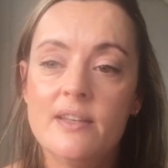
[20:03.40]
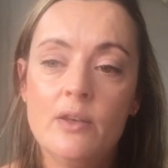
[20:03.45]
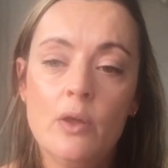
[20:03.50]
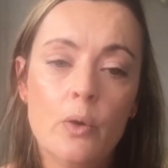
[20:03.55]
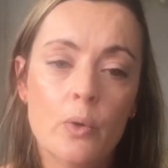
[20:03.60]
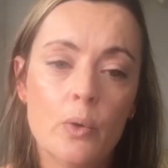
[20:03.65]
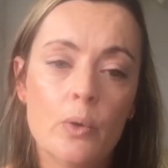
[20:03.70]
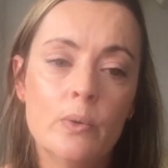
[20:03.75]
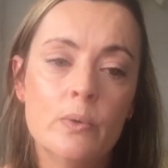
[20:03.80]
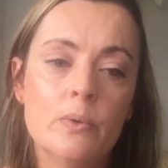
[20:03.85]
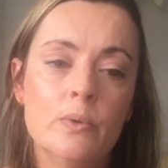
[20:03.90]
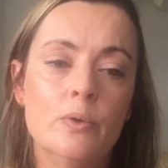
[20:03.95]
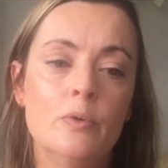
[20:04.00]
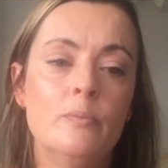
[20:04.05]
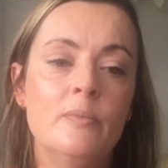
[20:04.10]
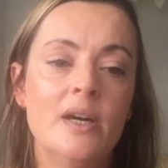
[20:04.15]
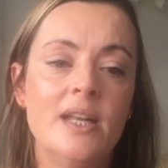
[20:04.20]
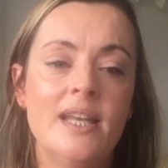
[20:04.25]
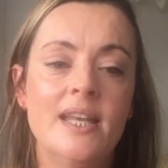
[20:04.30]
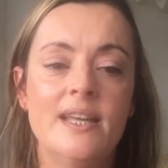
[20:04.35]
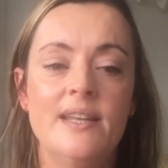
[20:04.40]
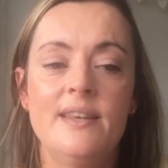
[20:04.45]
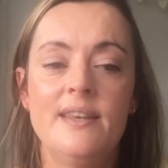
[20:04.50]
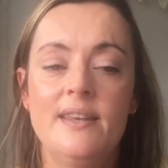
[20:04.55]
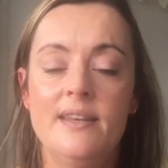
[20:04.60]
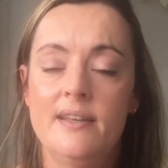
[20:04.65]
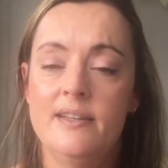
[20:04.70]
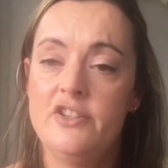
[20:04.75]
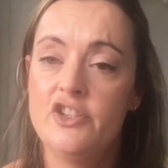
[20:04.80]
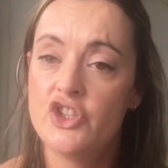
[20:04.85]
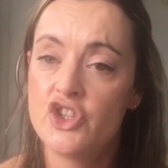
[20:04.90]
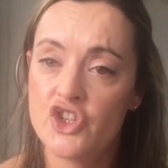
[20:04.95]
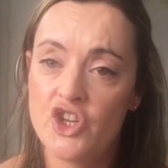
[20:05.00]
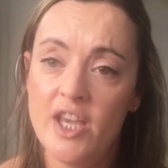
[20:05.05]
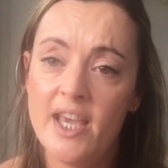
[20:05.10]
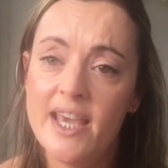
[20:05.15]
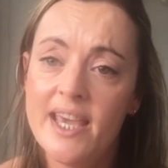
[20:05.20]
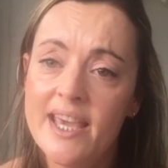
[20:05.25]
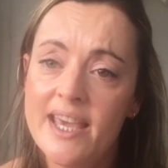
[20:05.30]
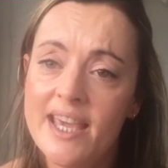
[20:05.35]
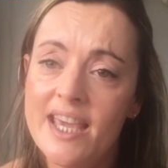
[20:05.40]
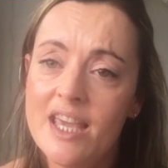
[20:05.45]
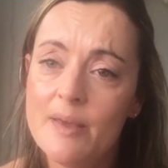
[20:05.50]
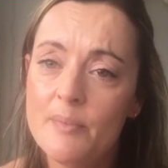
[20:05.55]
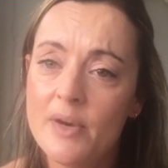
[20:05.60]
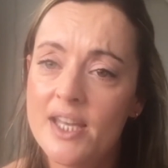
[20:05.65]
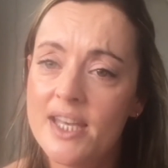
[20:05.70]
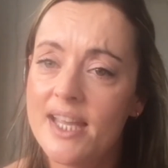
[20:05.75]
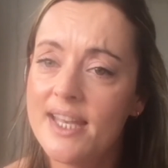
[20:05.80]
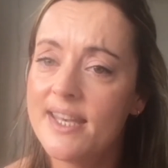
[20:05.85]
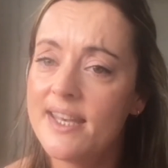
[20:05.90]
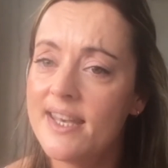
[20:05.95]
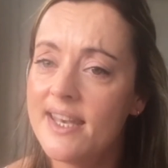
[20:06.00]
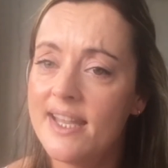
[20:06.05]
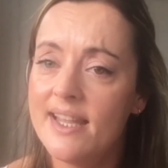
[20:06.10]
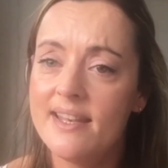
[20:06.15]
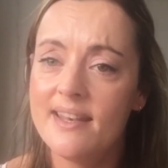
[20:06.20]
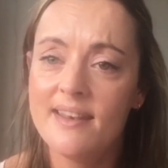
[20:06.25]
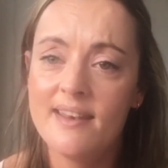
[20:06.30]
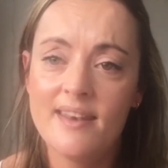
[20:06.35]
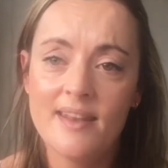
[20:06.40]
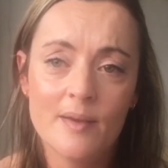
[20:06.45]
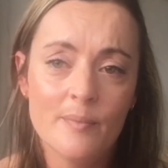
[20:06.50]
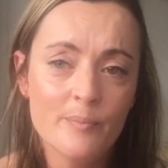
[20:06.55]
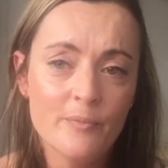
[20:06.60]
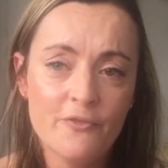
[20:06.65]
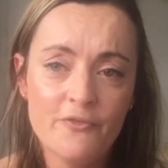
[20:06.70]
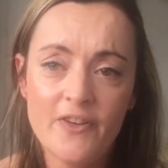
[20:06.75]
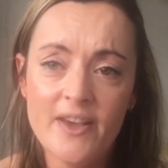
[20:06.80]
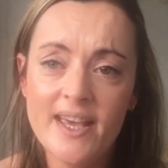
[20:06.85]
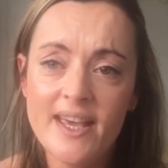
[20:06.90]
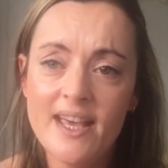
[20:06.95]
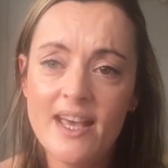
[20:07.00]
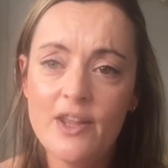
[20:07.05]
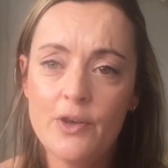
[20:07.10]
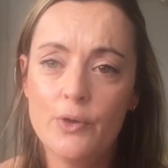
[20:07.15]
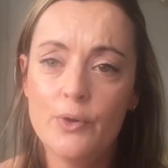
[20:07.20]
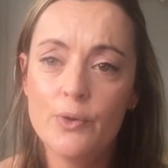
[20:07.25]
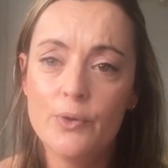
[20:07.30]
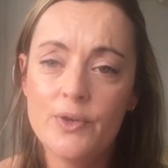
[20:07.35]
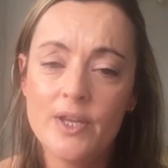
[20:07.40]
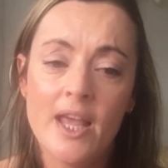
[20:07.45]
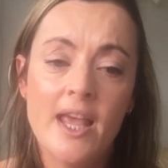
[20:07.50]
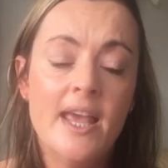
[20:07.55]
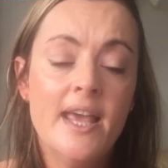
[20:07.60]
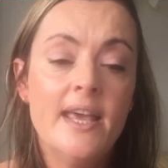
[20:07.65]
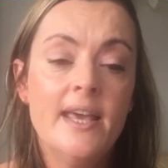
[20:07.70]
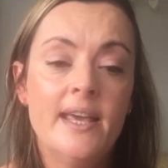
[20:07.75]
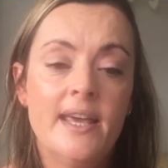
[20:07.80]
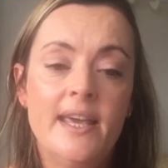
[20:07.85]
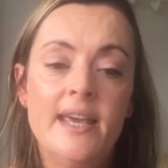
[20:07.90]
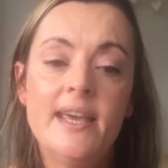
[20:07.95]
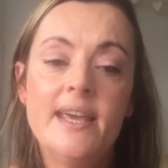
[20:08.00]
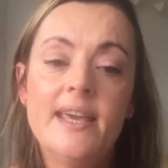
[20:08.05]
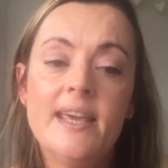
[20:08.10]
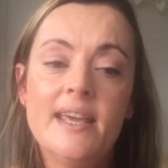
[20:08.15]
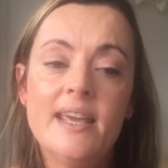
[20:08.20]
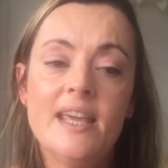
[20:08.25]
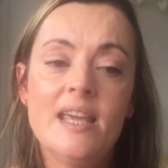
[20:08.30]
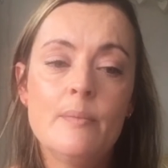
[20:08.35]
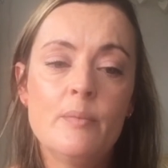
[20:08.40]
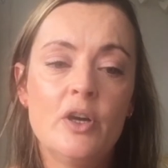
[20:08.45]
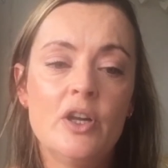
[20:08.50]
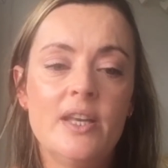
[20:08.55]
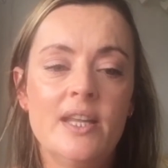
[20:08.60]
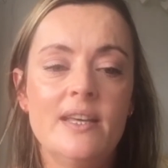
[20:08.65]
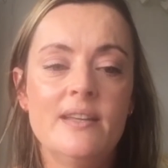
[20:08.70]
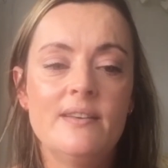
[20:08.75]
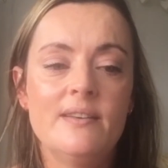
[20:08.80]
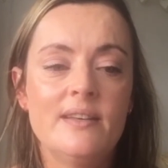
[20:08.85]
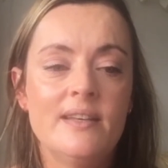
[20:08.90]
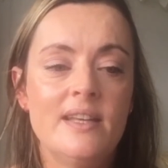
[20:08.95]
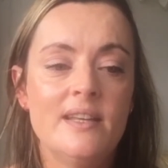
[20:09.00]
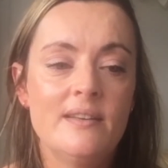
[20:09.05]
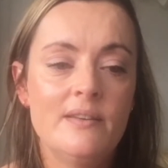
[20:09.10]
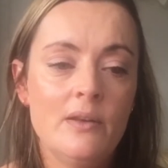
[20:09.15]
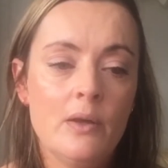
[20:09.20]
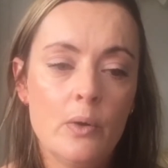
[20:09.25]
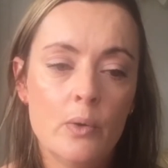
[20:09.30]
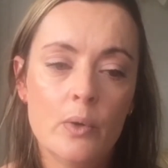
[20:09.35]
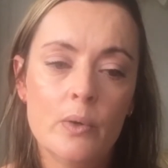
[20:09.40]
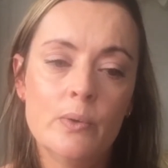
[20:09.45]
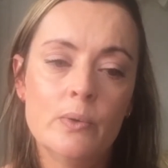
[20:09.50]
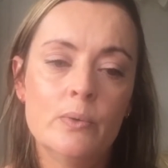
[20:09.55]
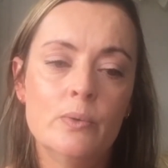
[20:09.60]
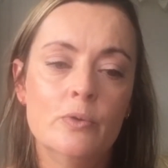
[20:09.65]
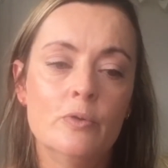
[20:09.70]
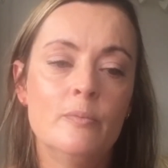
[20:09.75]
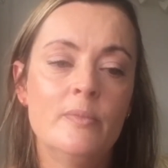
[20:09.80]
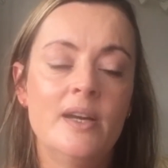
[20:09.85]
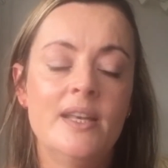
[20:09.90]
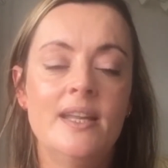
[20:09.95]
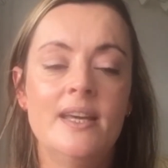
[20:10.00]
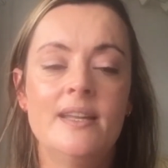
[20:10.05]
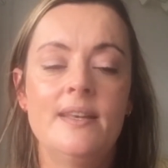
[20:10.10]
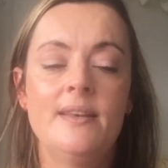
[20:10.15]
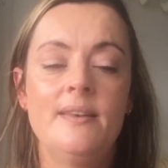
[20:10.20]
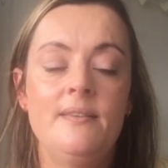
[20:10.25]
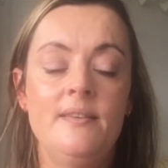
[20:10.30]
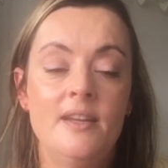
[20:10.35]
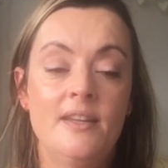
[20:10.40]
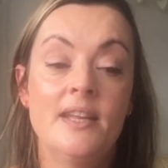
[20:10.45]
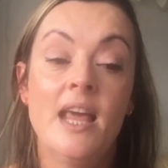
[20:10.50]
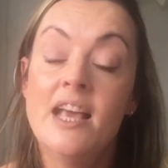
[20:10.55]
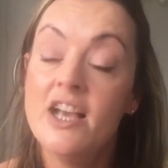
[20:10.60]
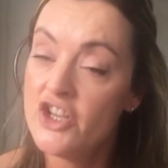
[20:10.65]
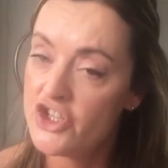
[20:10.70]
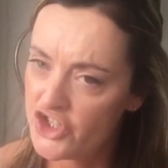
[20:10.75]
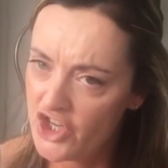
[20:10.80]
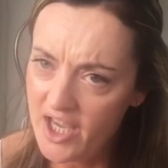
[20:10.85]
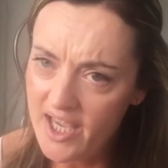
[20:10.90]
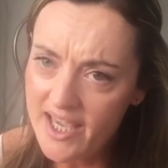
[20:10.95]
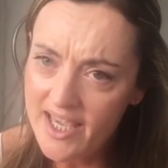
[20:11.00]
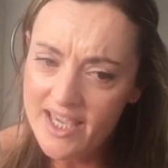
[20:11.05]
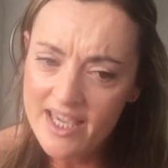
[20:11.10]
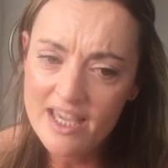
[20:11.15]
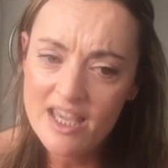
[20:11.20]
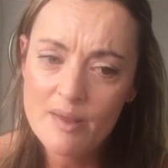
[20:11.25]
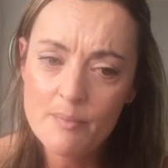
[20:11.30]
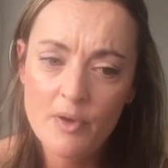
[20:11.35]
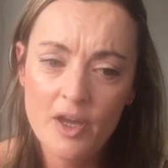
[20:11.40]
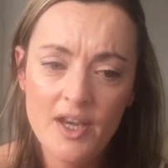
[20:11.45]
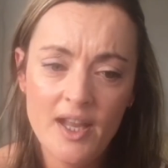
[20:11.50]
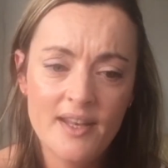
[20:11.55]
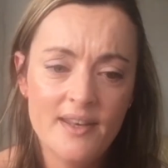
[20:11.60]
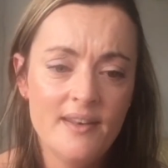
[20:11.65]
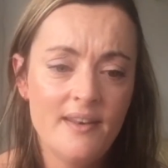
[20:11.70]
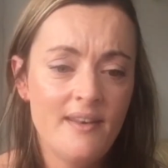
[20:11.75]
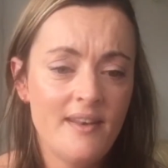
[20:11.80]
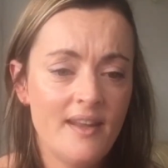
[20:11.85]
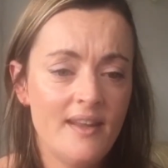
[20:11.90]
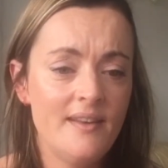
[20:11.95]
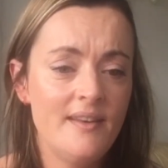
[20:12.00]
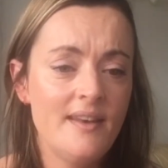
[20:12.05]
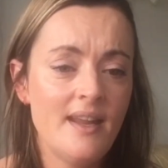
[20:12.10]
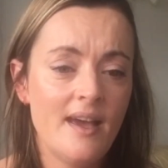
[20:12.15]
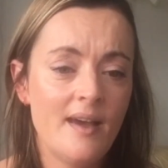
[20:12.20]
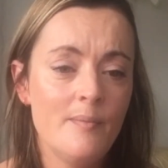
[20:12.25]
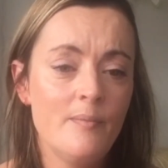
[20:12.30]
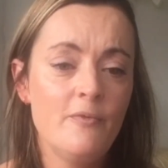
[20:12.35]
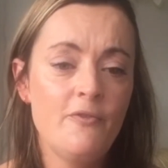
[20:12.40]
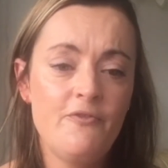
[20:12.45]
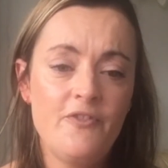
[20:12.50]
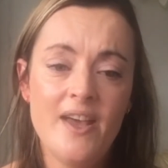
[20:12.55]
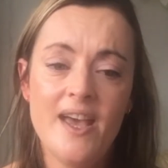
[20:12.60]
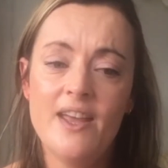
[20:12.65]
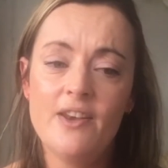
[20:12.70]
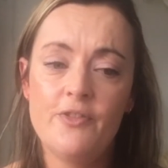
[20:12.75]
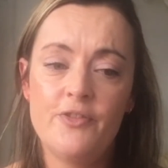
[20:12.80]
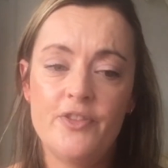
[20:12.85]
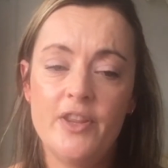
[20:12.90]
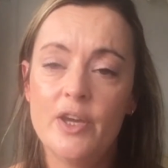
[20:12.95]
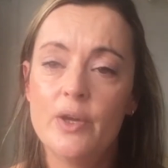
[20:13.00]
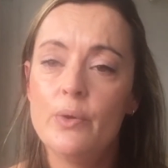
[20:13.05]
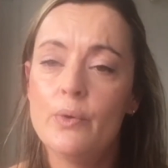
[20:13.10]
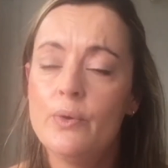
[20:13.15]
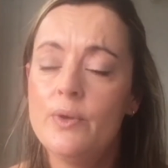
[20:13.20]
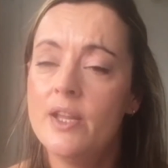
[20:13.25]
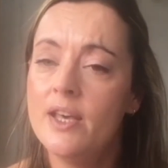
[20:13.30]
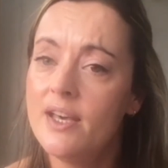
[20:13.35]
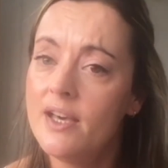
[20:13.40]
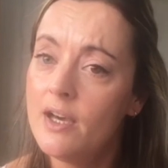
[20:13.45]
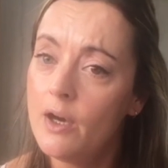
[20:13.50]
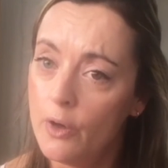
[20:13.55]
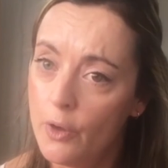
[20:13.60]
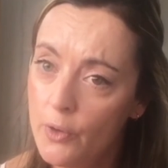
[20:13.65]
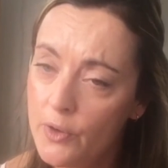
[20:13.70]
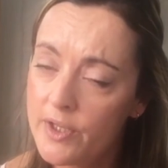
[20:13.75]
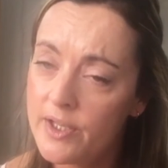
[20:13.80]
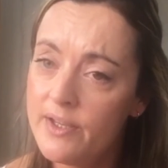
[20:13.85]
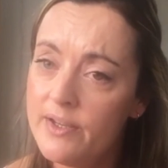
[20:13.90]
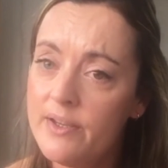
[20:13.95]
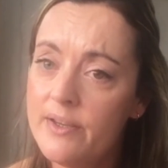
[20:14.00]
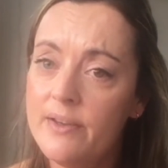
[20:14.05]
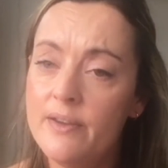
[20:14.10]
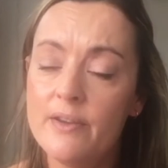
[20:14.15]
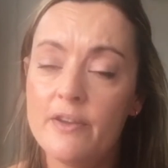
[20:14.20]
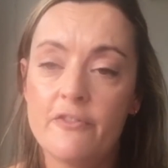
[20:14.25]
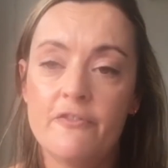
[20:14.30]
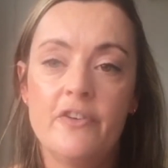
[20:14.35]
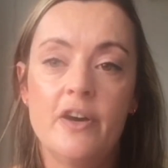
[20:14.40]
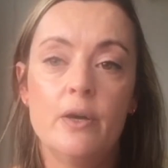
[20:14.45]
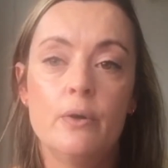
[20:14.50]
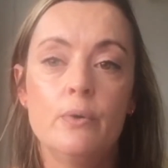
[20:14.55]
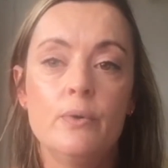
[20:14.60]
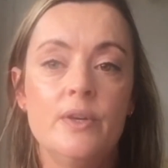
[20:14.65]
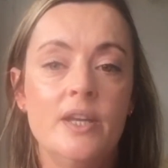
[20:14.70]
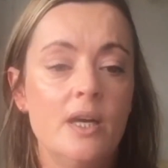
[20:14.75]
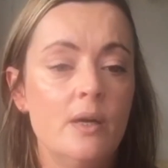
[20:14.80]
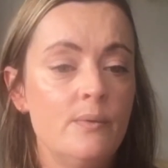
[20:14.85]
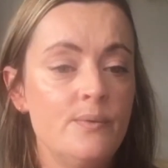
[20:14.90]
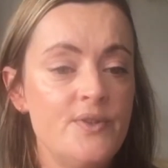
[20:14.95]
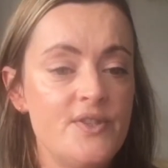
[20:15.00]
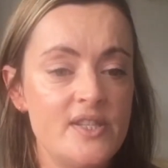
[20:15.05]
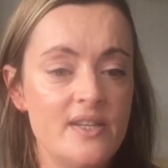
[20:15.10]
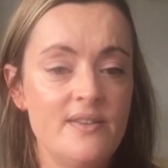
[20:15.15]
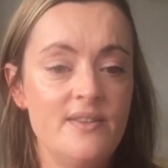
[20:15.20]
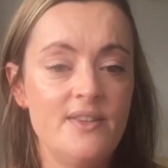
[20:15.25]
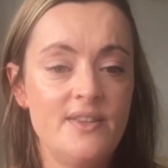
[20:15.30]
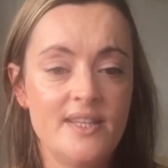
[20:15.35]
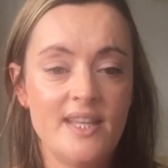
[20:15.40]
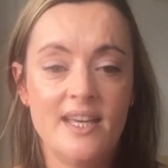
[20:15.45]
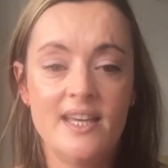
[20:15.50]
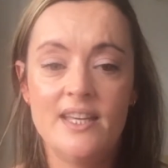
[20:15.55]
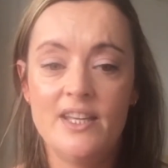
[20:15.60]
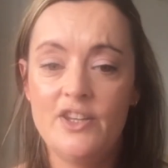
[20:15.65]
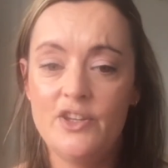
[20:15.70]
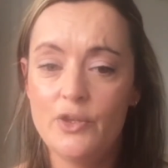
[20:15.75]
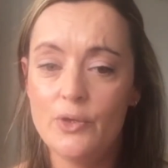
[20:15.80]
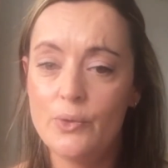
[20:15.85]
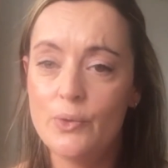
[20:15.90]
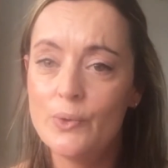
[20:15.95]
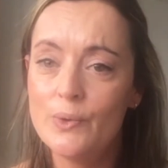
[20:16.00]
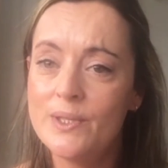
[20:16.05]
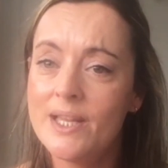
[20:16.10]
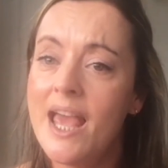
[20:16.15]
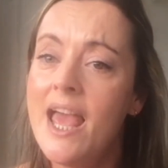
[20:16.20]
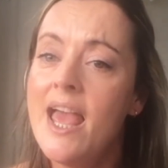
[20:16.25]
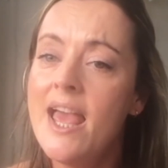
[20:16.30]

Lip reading: ho molannan she molannan am ferud. He molannan ho molannan she molannan am fer down a hogeg found ounce and tayud.